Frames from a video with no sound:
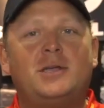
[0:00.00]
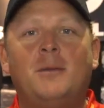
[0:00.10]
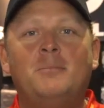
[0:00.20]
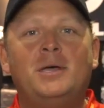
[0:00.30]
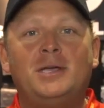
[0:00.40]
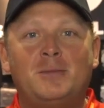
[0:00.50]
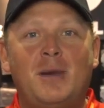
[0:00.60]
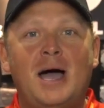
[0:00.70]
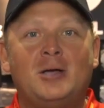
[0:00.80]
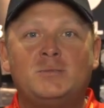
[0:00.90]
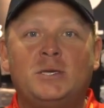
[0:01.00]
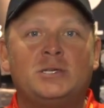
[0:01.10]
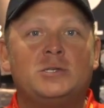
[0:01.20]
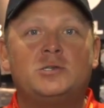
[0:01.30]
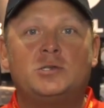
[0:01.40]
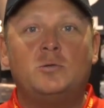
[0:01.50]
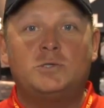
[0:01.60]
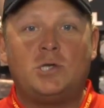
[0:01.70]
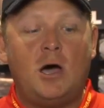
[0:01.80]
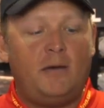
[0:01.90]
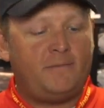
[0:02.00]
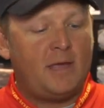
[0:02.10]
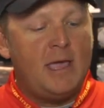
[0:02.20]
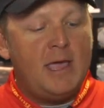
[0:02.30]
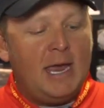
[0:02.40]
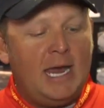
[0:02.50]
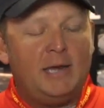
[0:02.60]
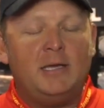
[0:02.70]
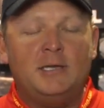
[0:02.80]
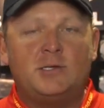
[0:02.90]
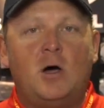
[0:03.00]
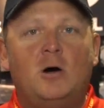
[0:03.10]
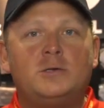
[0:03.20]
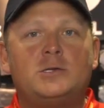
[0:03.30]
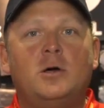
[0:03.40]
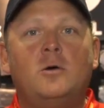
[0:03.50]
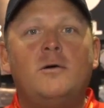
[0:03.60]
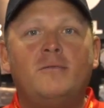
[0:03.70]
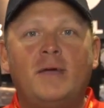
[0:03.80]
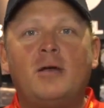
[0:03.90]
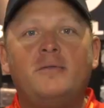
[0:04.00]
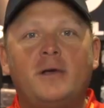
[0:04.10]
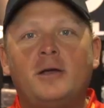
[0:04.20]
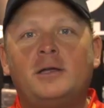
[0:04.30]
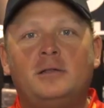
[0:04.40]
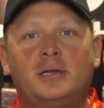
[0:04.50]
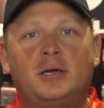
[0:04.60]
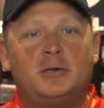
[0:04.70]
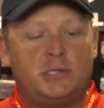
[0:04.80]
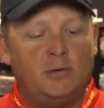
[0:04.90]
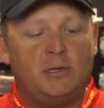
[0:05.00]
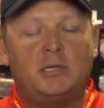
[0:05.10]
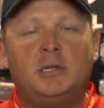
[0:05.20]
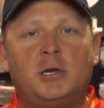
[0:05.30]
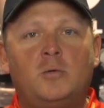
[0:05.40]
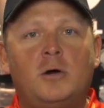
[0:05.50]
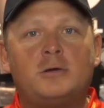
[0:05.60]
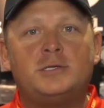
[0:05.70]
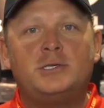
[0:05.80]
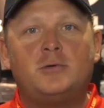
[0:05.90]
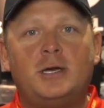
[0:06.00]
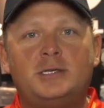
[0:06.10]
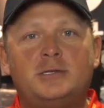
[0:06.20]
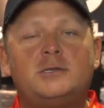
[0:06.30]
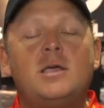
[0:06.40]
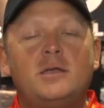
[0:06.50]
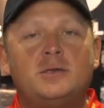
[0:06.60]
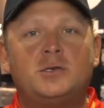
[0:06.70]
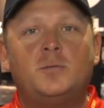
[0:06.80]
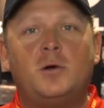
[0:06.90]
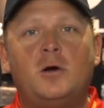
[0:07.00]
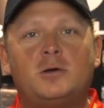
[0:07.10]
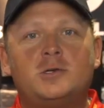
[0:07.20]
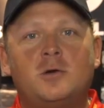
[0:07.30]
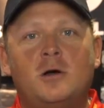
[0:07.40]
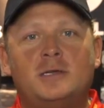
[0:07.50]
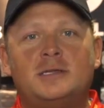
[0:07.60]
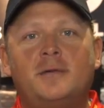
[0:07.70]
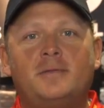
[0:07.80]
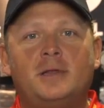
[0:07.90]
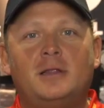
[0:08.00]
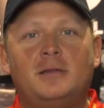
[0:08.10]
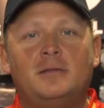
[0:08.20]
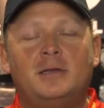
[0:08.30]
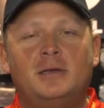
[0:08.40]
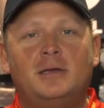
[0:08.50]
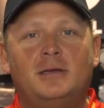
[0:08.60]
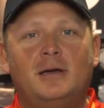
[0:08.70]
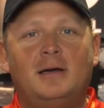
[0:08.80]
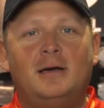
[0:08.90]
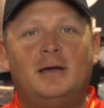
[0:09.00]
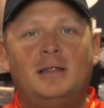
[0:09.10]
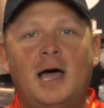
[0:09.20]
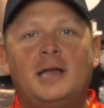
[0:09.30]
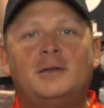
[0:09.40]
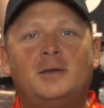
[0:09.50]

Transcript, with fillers: a billion miles because it's so soft and it's also very, very clear. So in the clear water situations, the super hard strong is definitely the uh, line